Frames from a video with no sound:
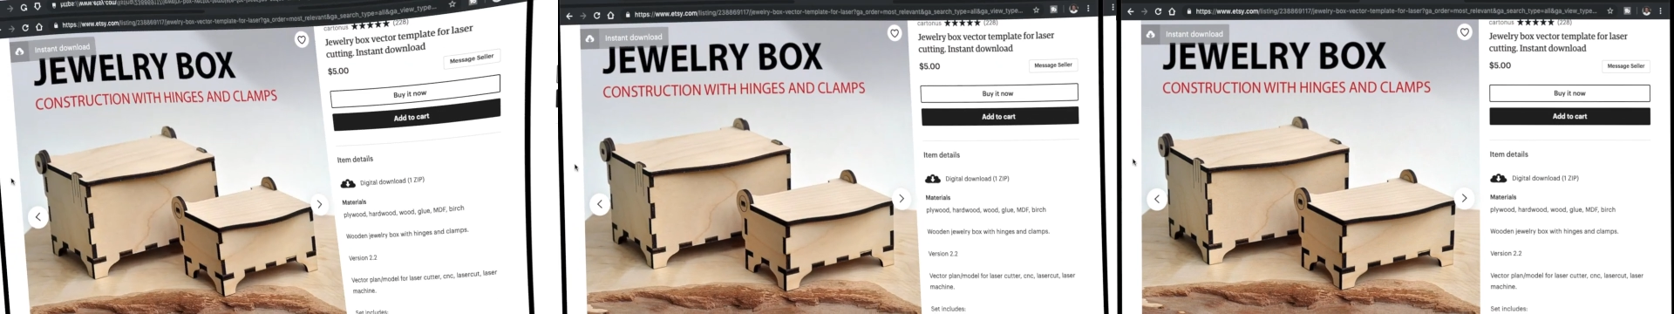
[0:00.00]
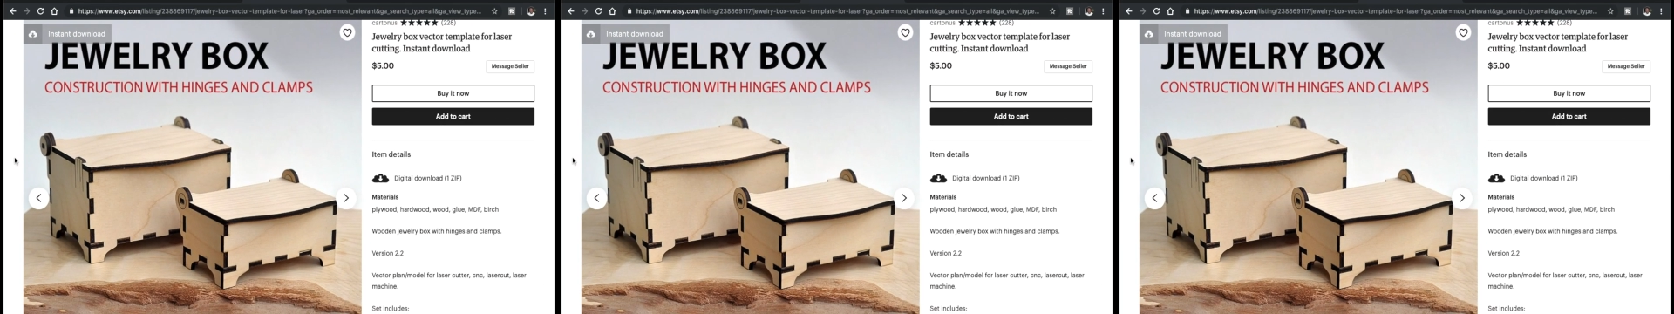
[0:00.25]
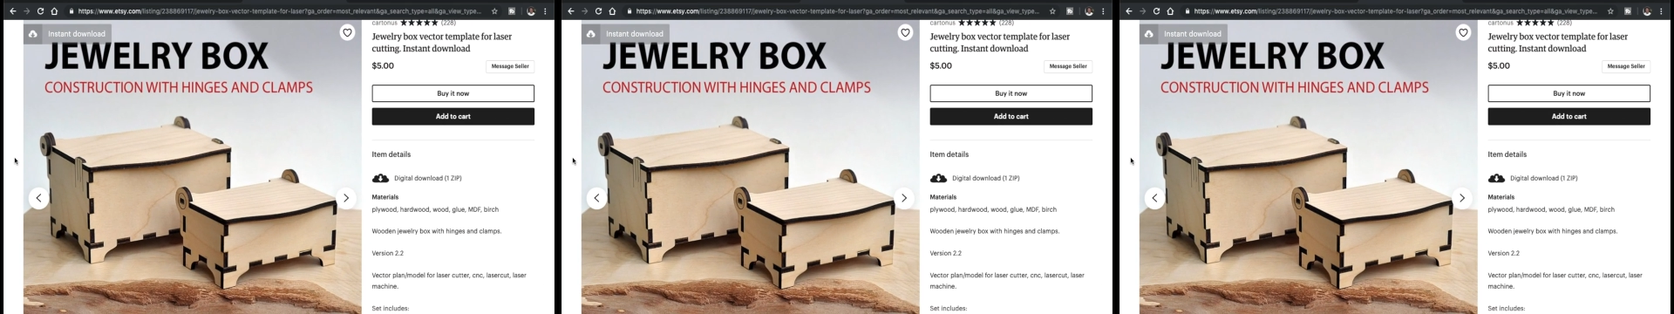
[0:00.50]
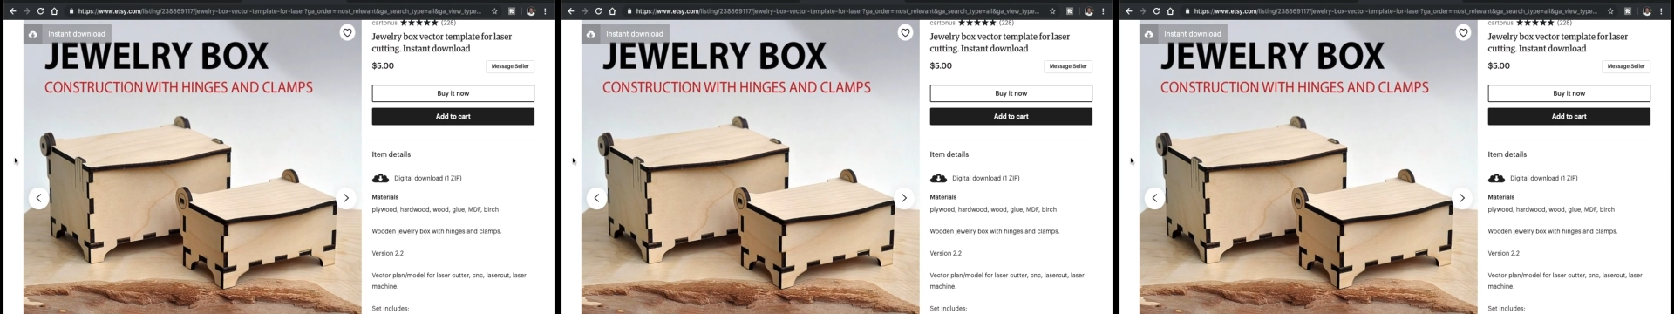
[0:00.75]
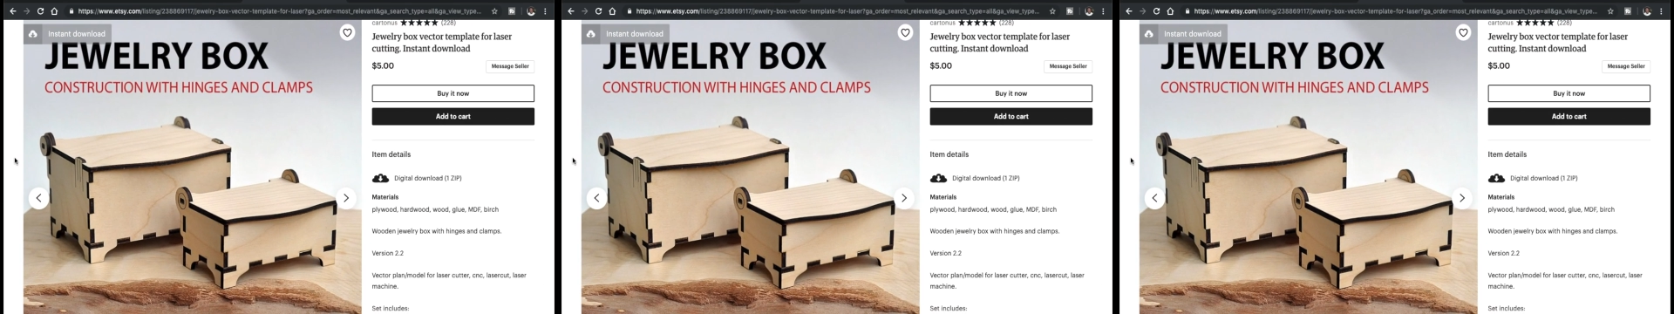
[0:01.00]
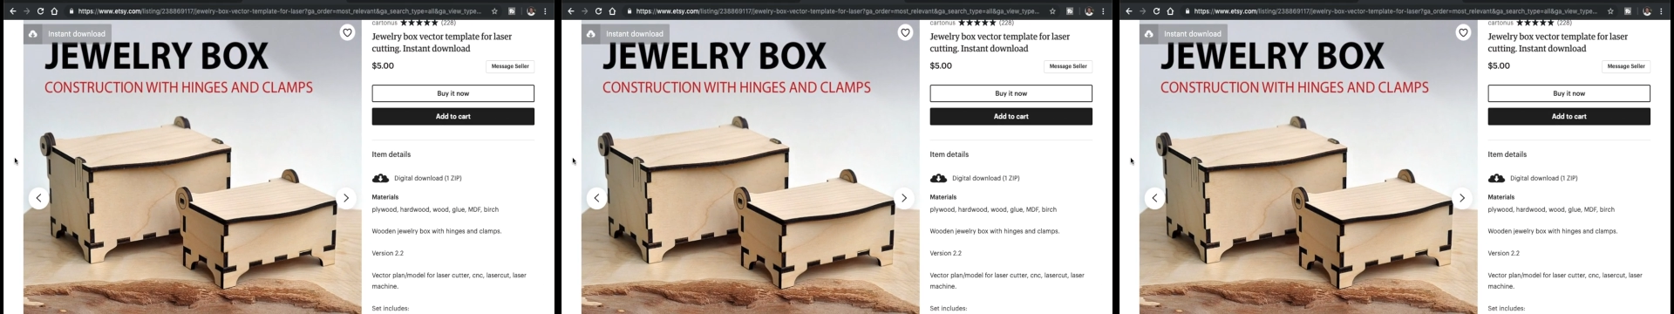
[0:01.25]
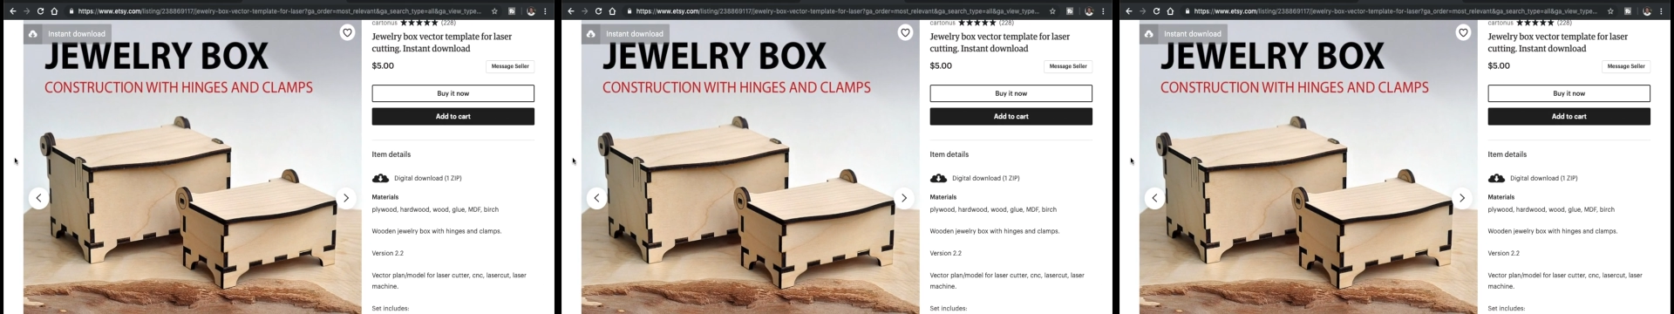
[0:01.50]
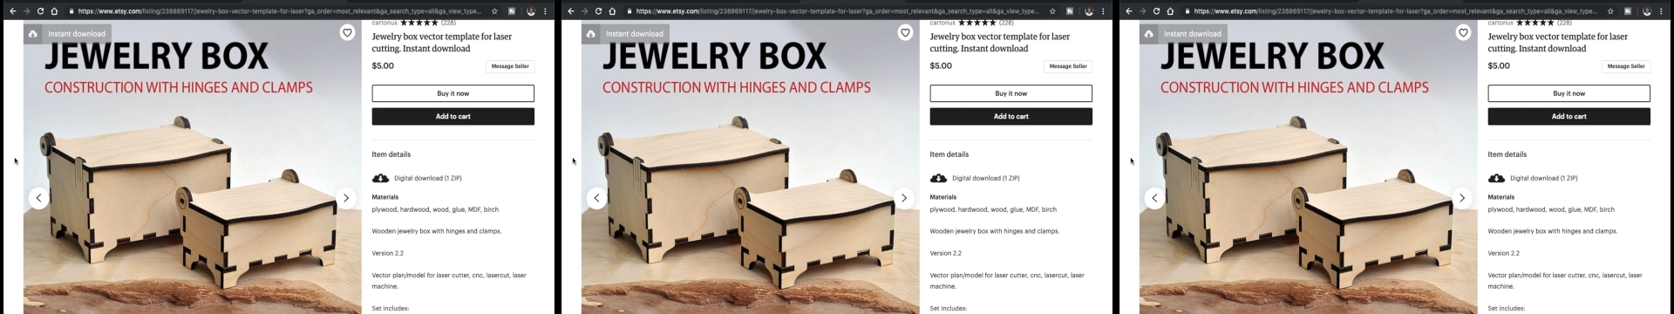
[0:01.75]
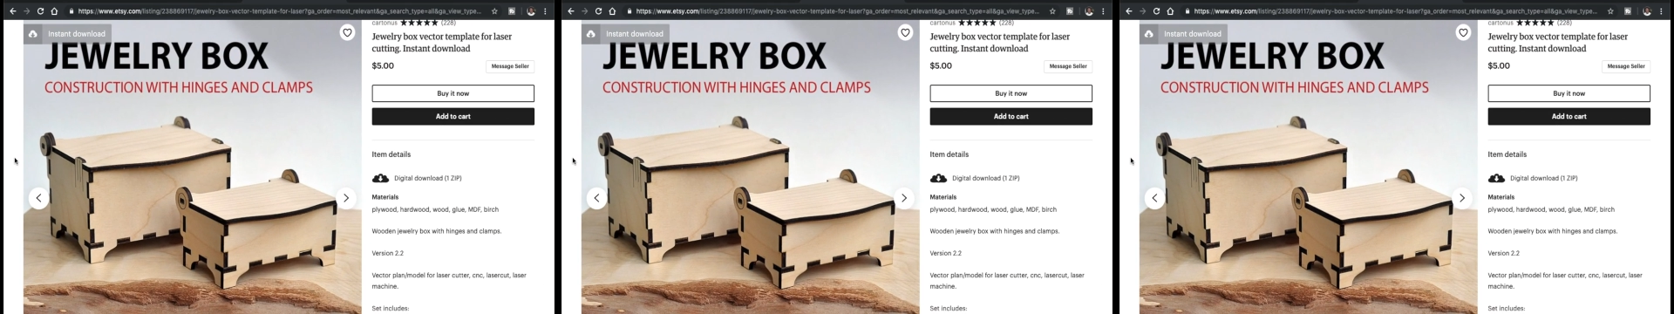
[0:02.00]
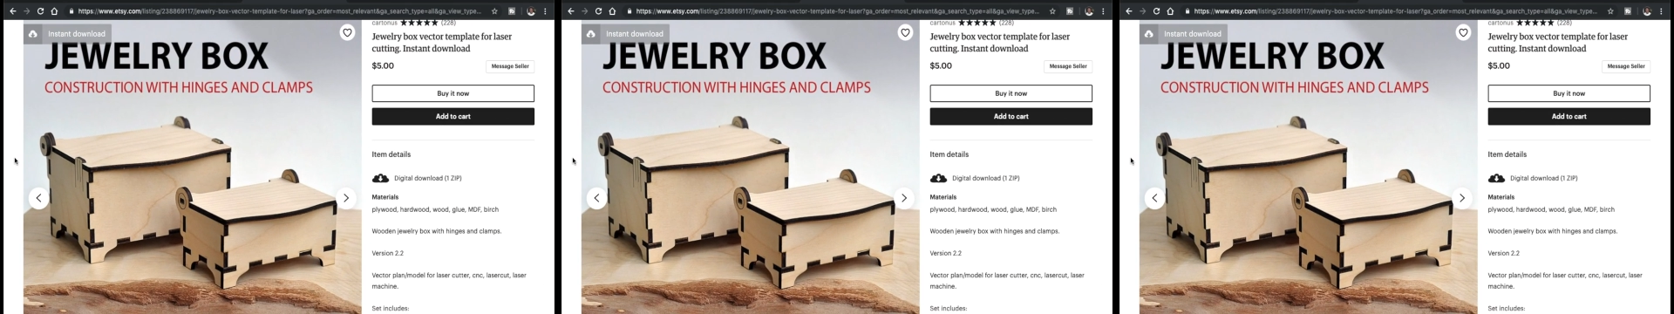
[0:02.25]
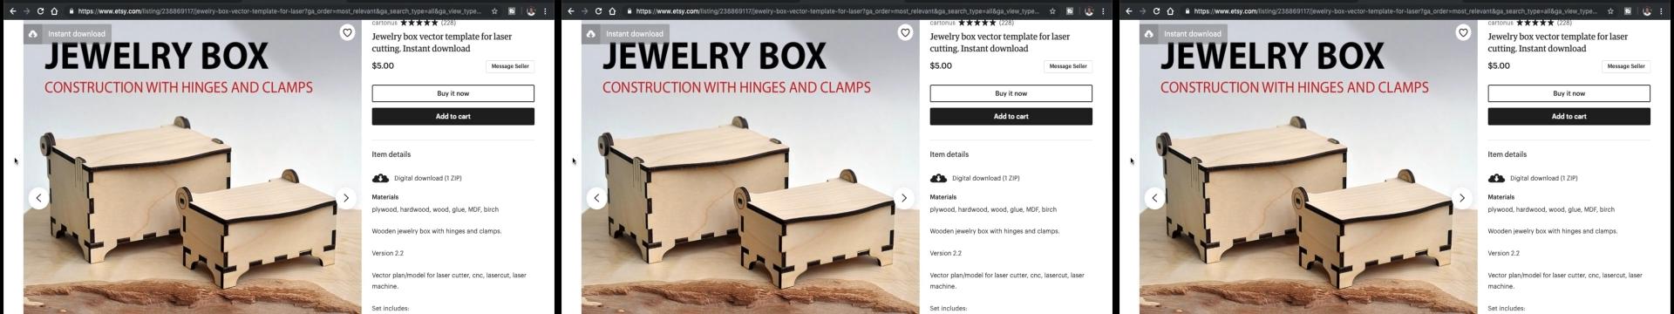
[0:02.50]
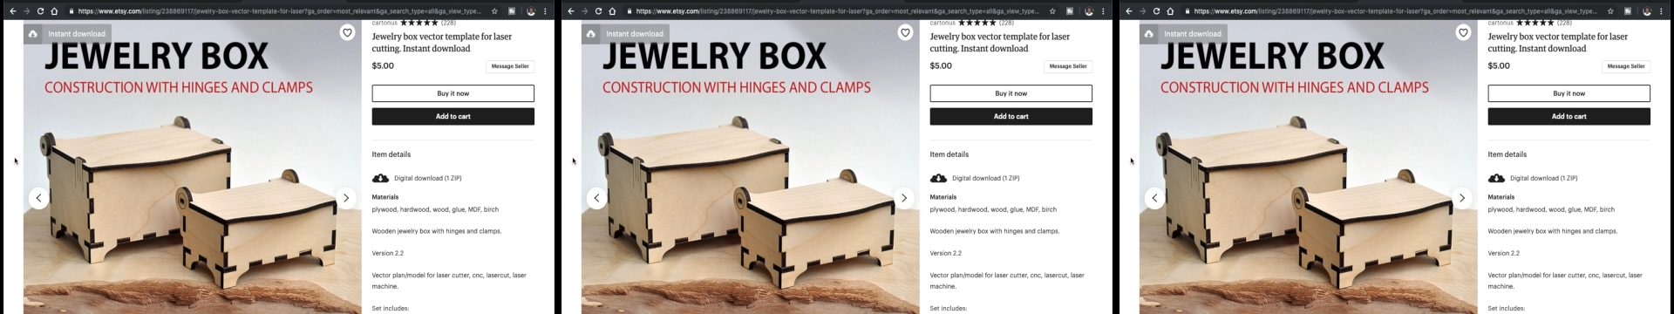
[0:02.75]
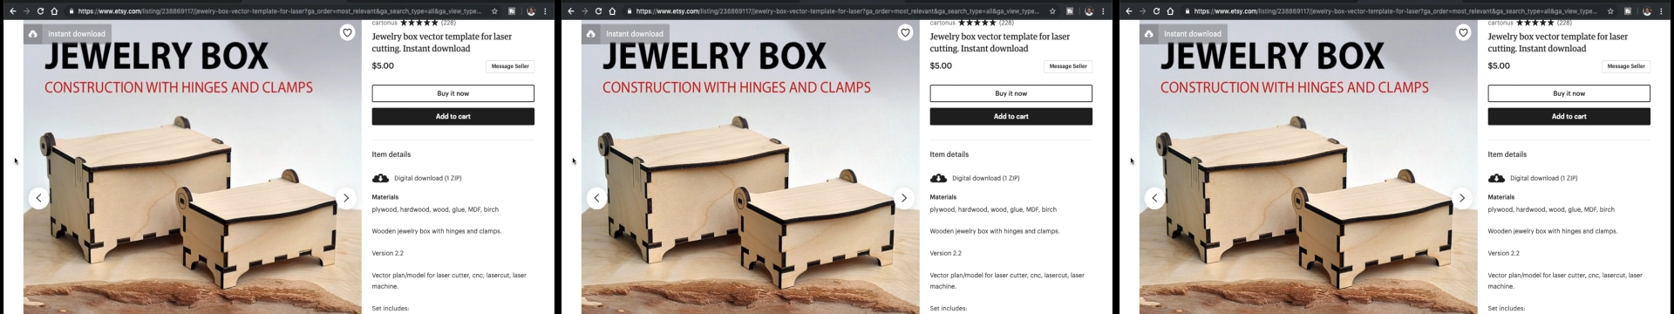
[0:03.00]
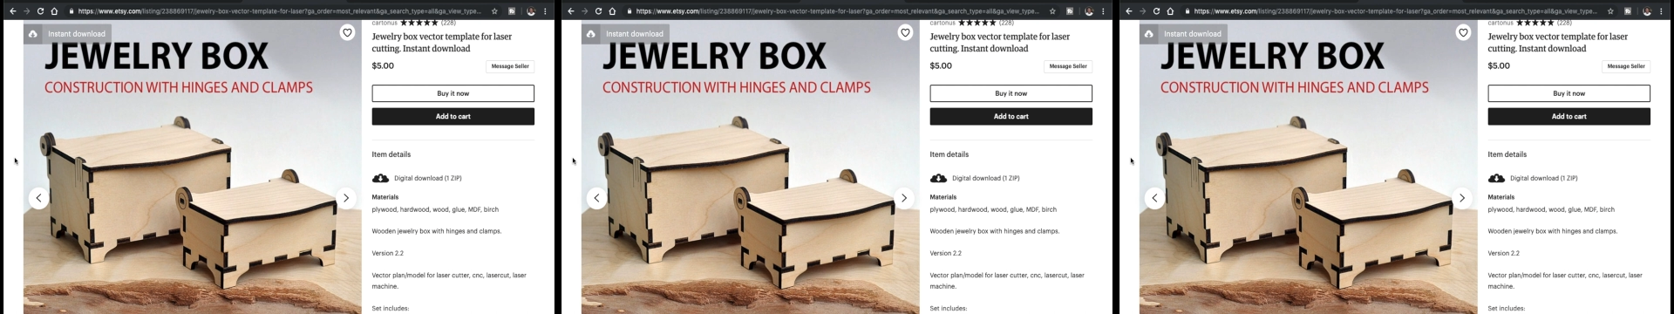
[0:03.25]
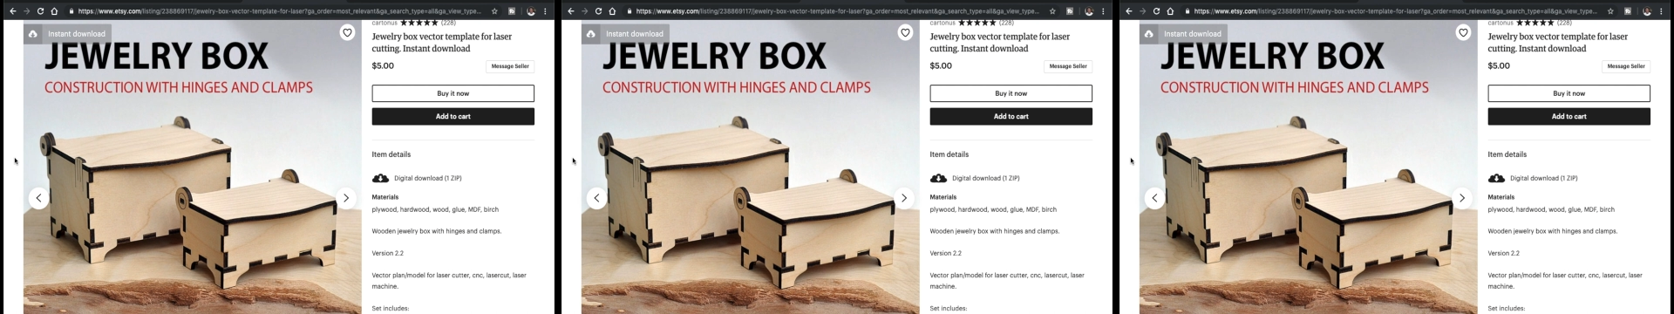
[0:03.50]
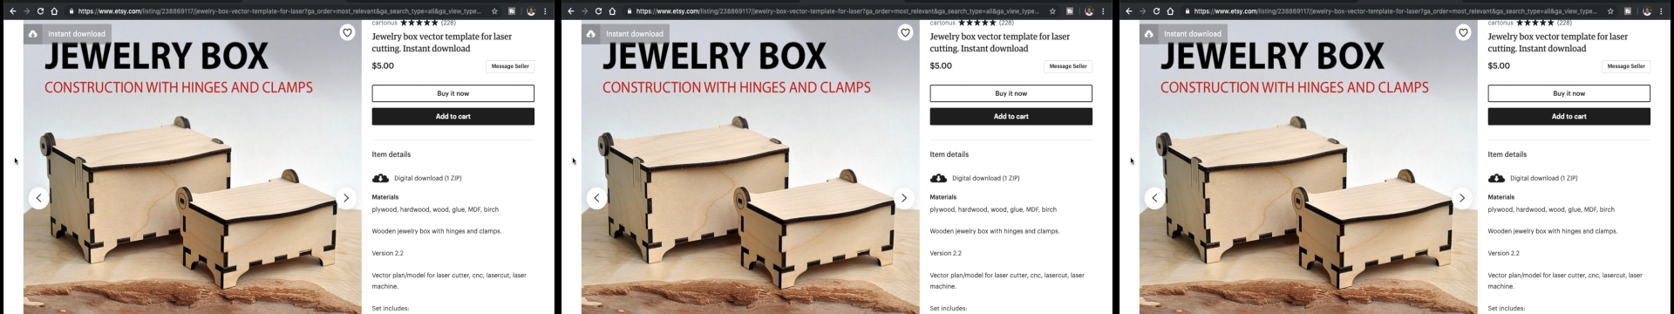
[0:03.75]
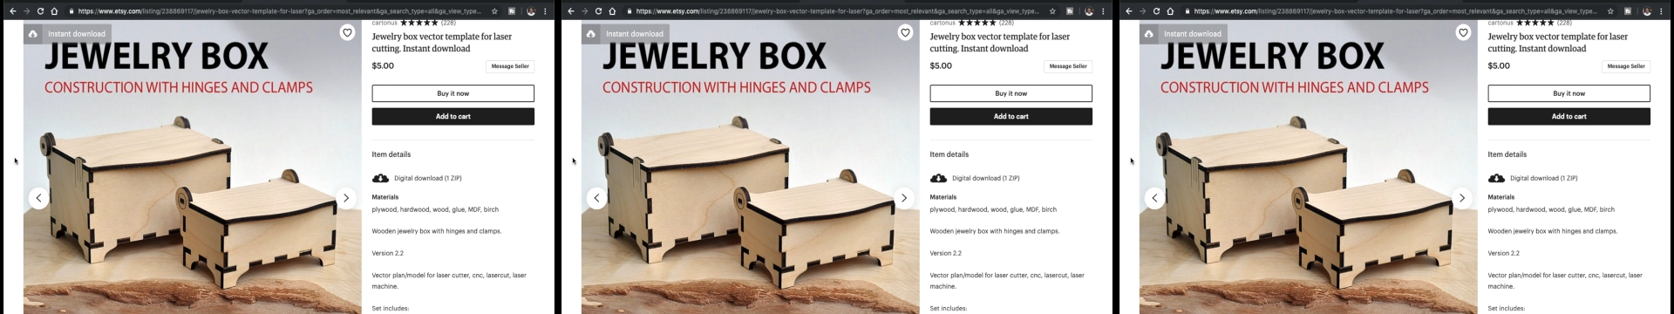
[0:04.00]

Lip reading: No face is visible, so there are no lips to read.